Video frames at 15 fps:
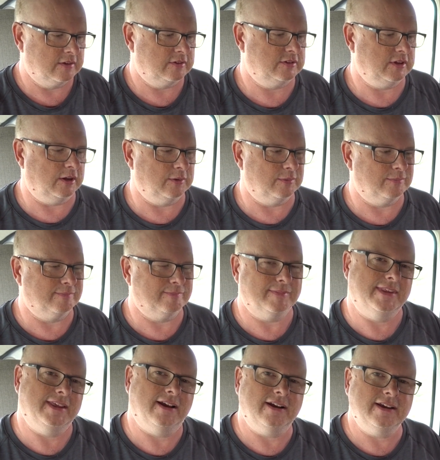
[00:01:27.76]
So
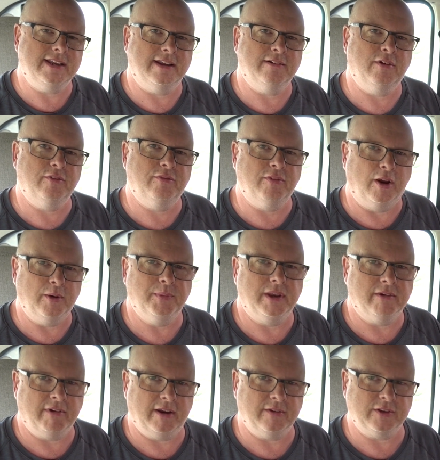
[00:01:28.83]
the idea of roaming
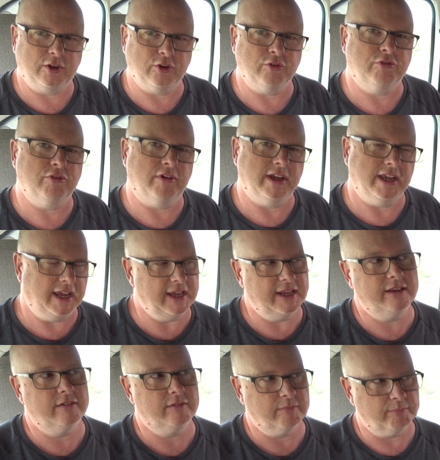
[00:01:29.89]
around the country
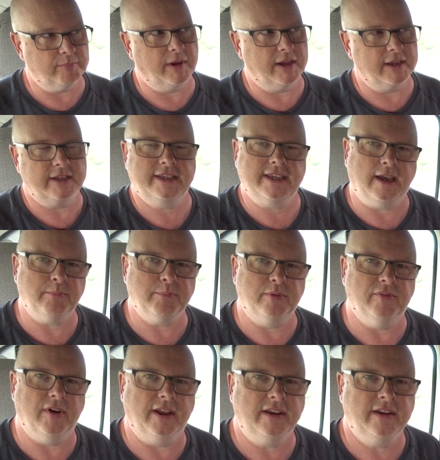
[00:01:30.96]
in my camper
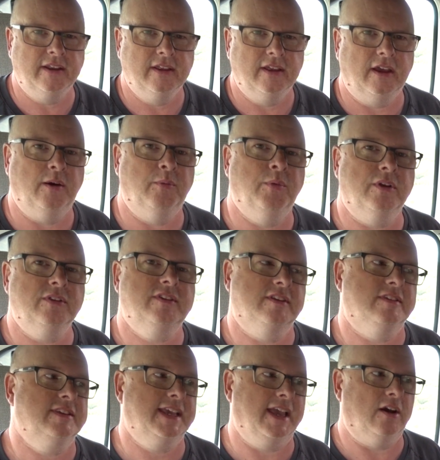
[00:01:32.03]
van and
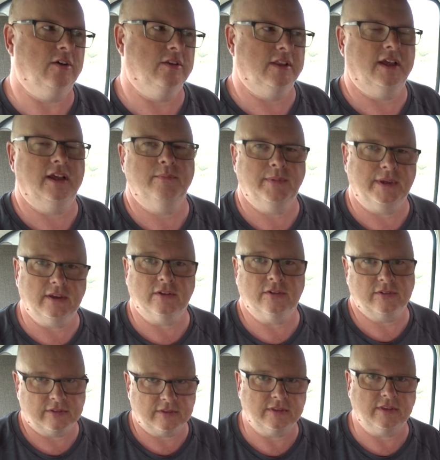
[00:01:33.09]
wanting to get online
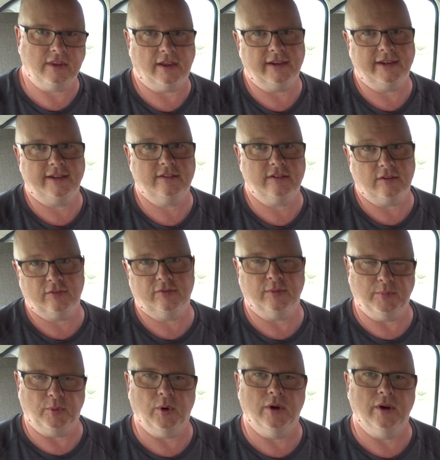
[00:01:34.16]
because I need to for
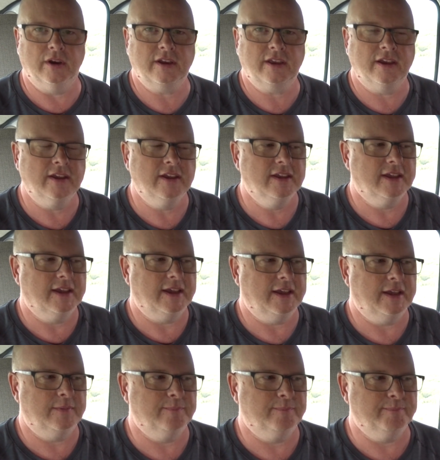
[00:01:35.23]
my work
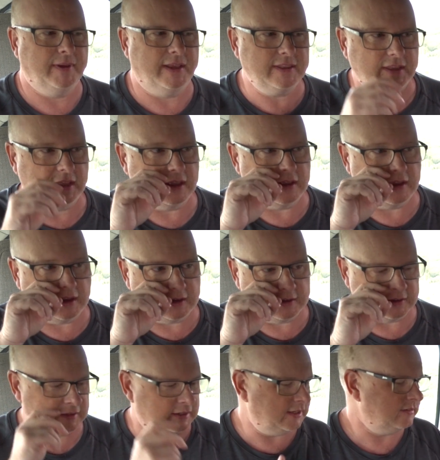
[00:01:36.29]
meant that I
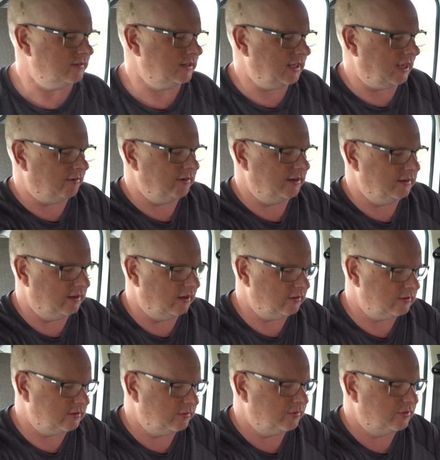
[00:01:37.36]
need to carry
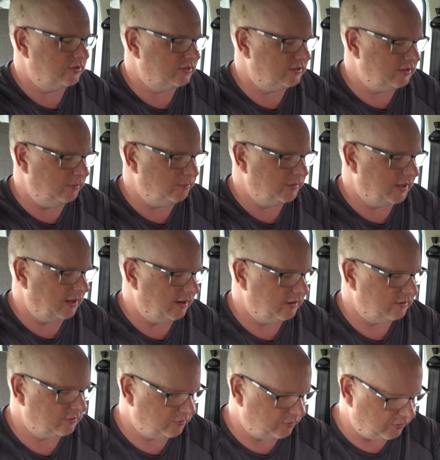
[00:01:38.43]
lots of SIM
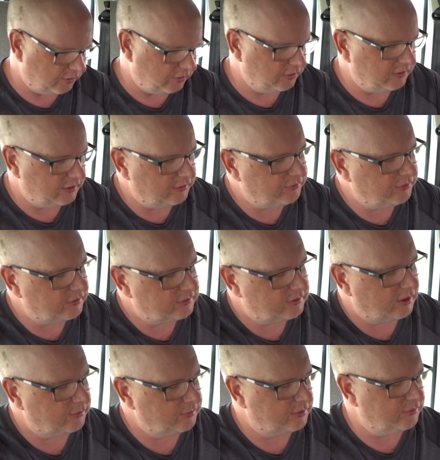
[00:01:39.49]
cards for all the different
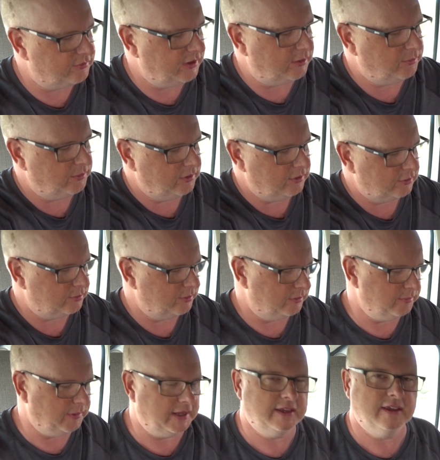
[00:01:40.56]
types of networks
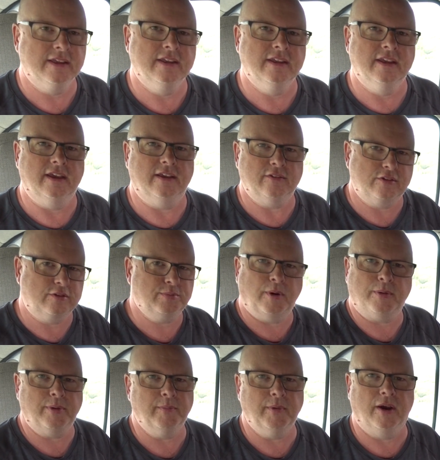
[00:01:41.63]
with me and
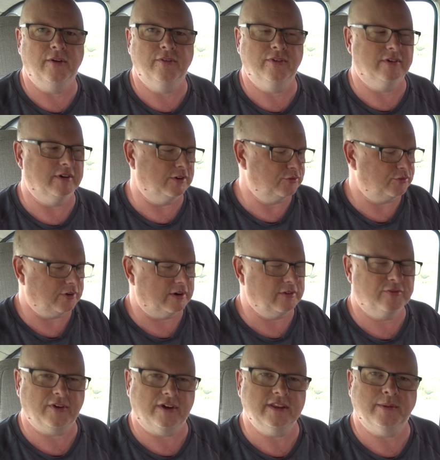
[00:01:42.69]
swap them over and try
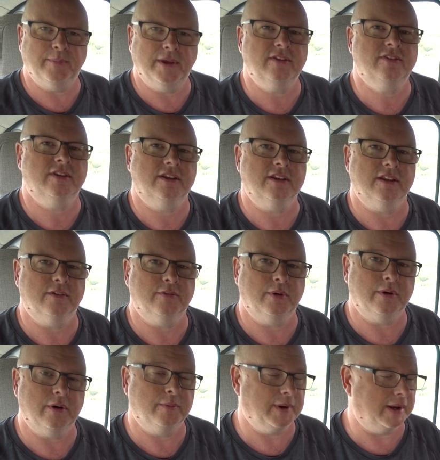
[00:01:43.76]
and find the best signal
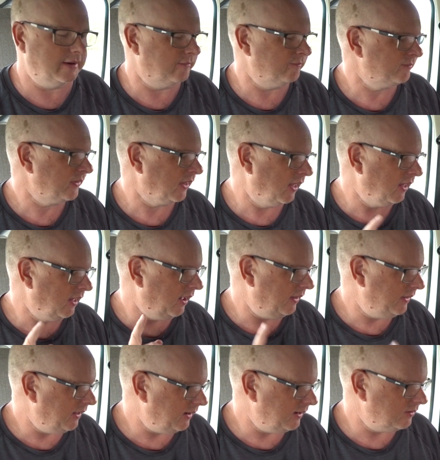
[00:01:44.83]
everywhere I went.
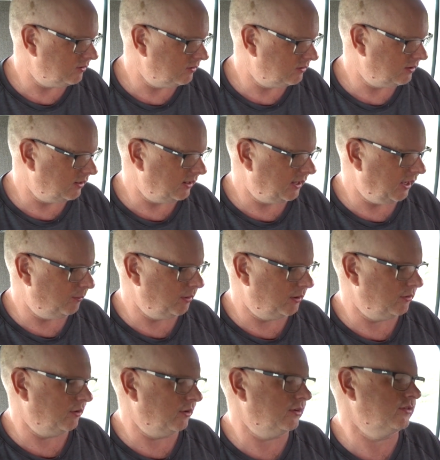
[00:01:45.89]
And that is until I came
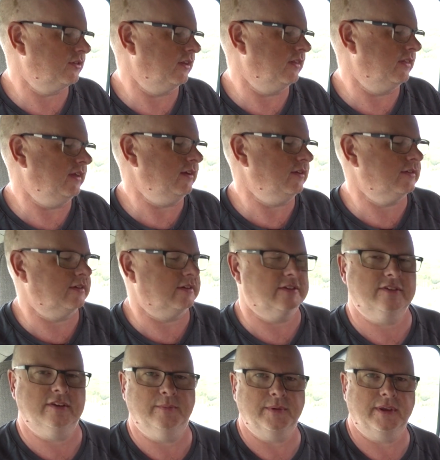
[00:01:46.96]
across this
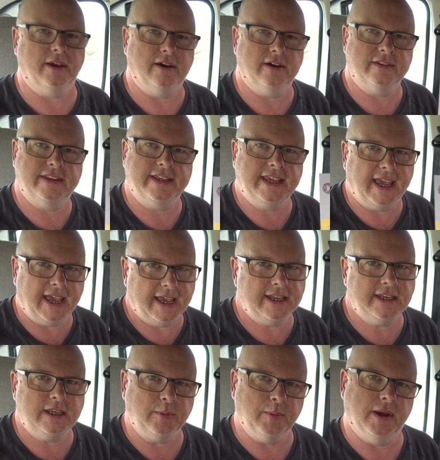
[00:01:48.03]
SIM card, the
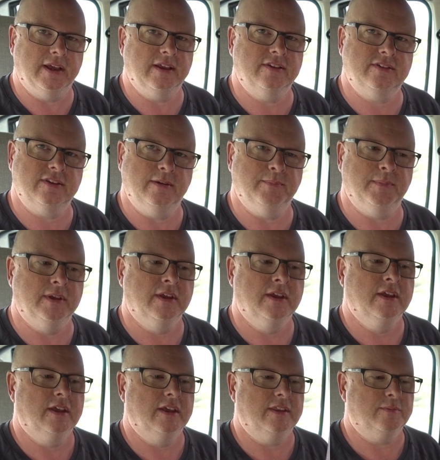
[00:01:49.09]
Anywhere SIM.
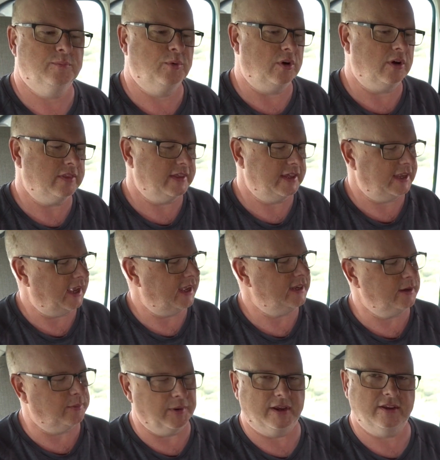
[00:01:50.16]
What the
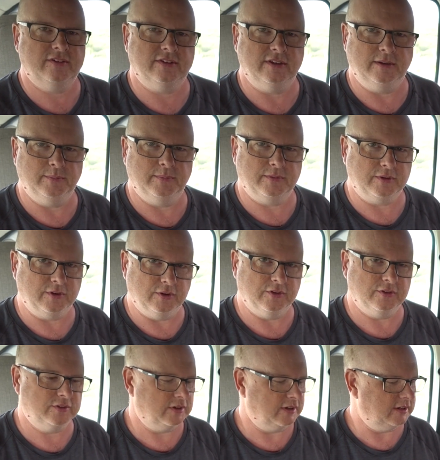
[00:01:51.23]
Anywhere SIM
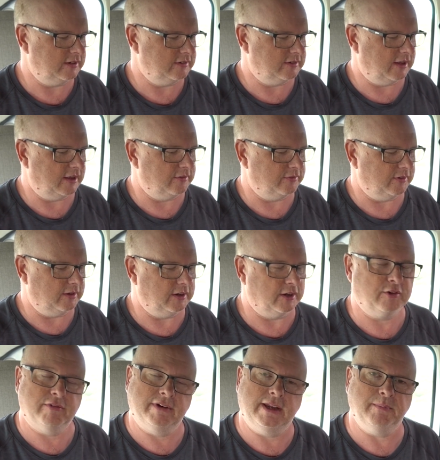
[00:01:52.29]
does is have an
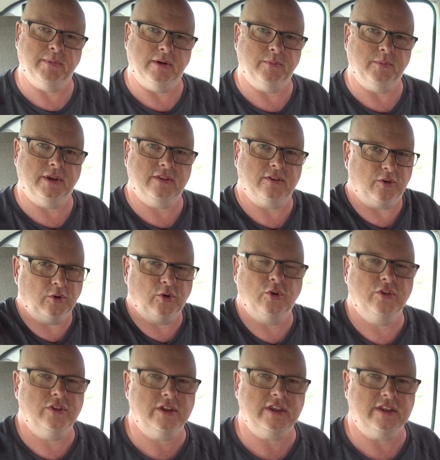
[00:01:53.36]
agreement with
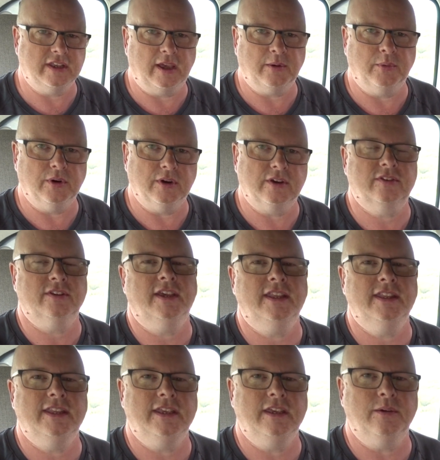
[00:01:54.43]
all the networks
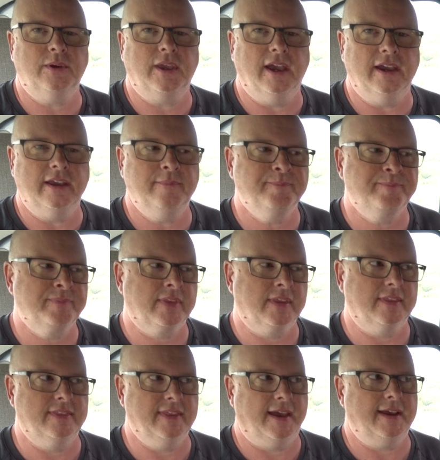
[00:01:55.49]
in the UK
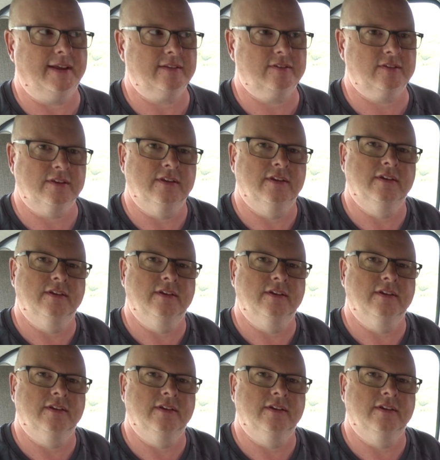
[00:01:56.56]
that